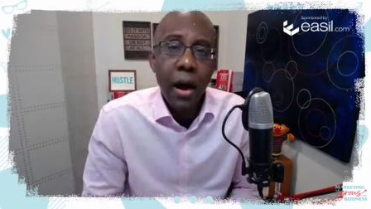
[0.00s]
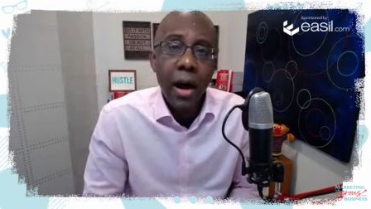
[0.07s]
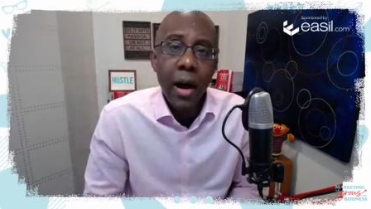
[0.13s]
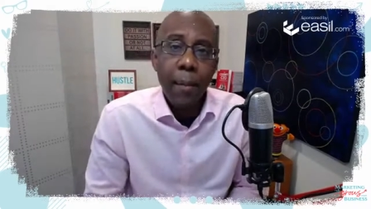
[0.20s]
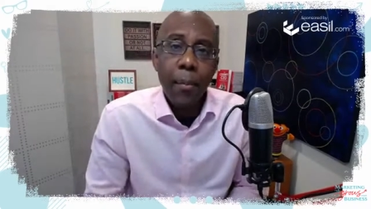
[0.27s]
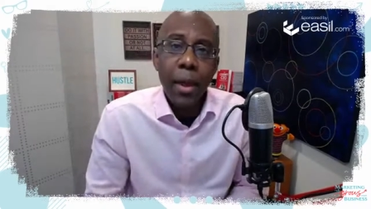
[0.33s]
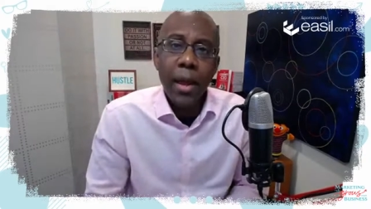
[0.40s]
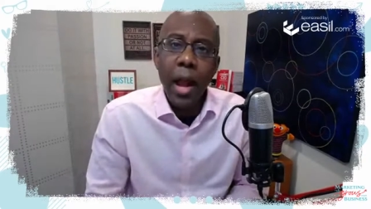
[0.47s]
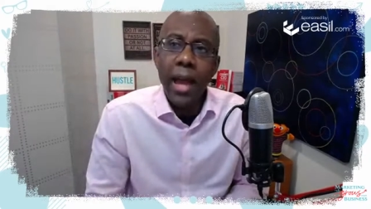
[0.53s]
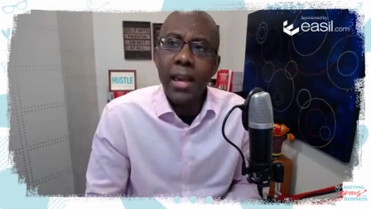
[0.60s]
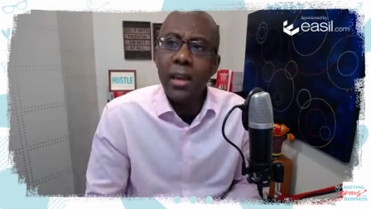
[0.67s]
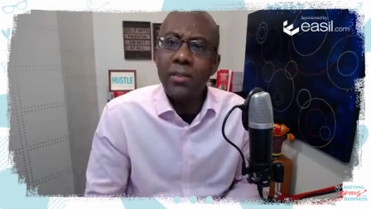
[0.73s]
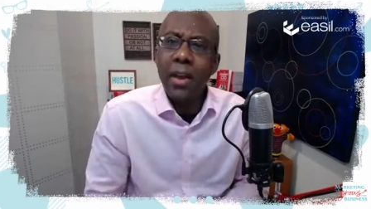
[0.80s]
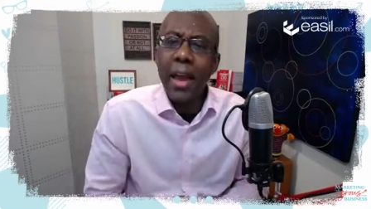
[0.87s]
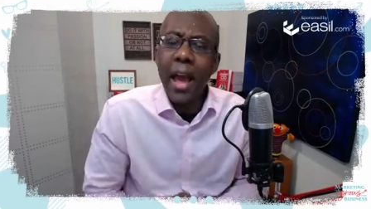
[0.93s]
And I
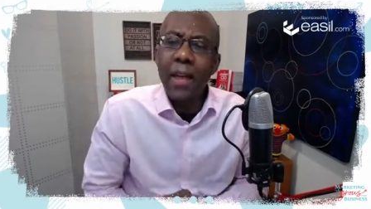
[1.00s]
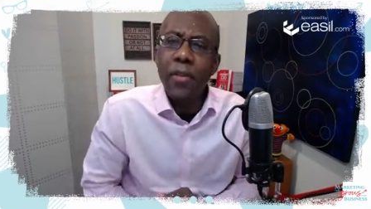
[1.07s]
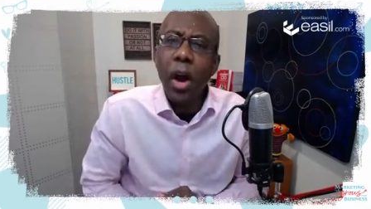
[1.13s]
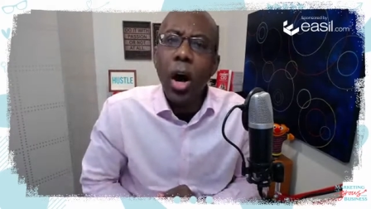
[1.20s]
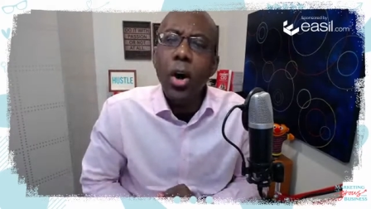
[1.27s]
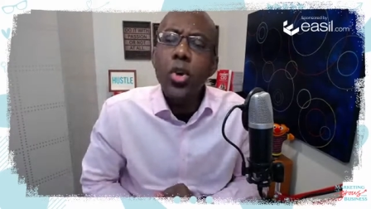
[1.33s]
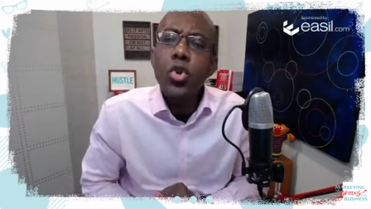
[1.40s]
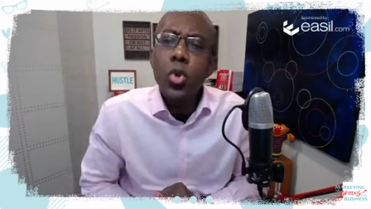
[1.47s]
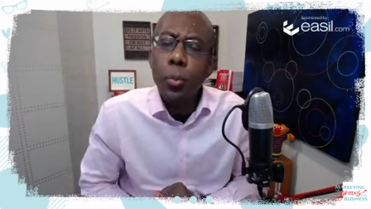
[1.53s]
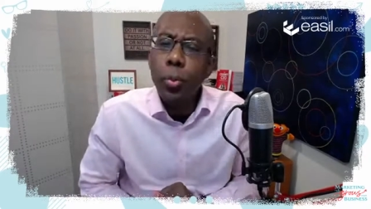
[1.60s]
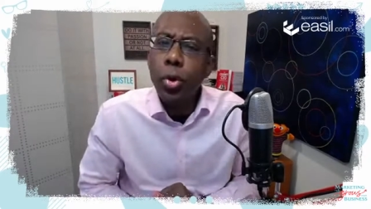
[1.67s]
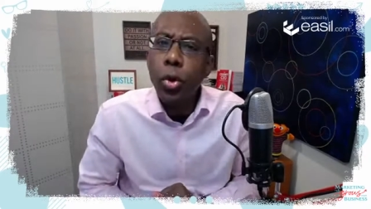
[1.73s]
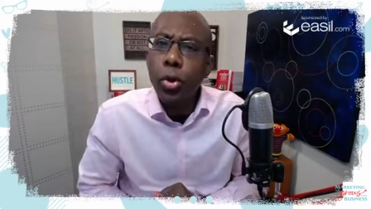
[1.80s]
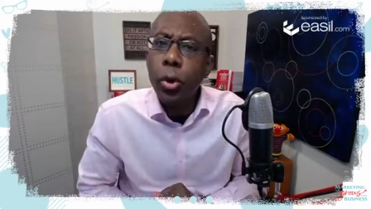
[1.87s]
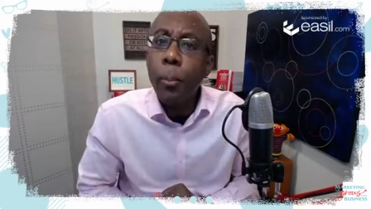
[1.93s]
guess I had the
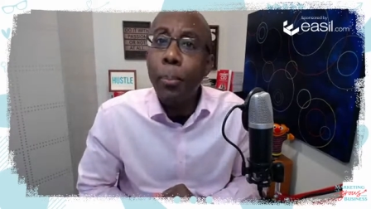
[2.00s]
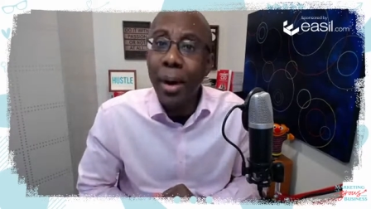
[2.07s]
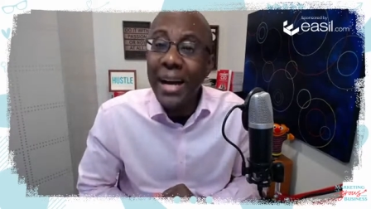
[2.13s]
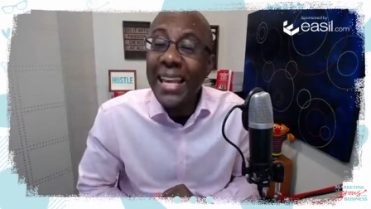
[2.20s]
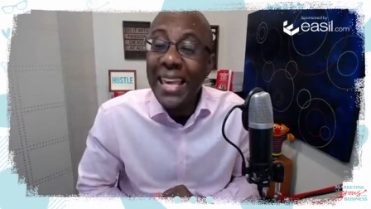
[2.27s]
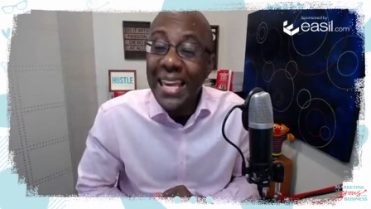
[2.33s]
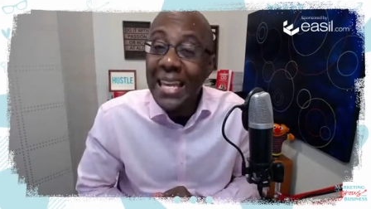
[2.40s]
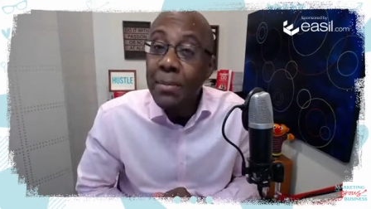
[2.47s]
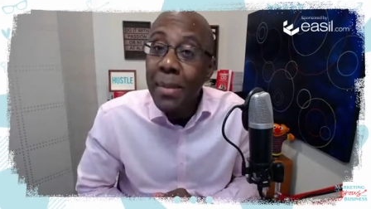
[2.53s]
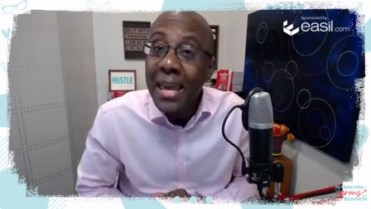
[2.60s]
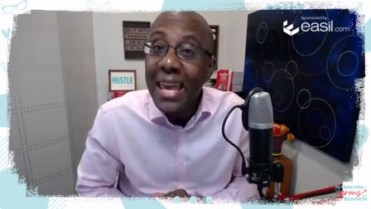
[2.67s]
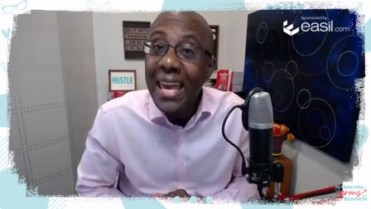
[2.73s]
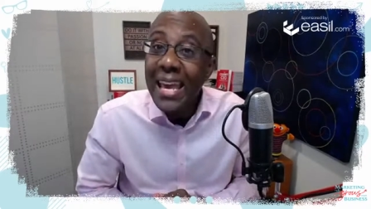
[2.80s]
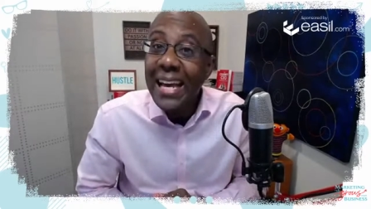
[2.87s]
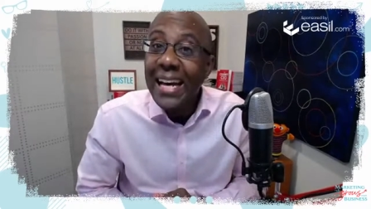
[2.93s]
entrepreneurial bug in
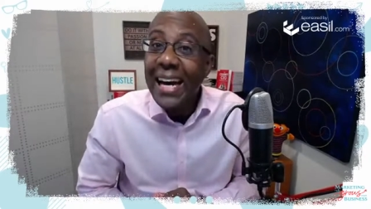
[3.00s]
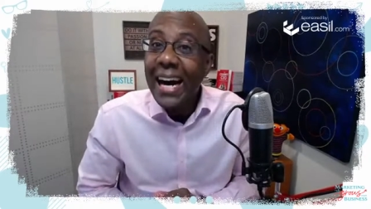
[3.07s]
me.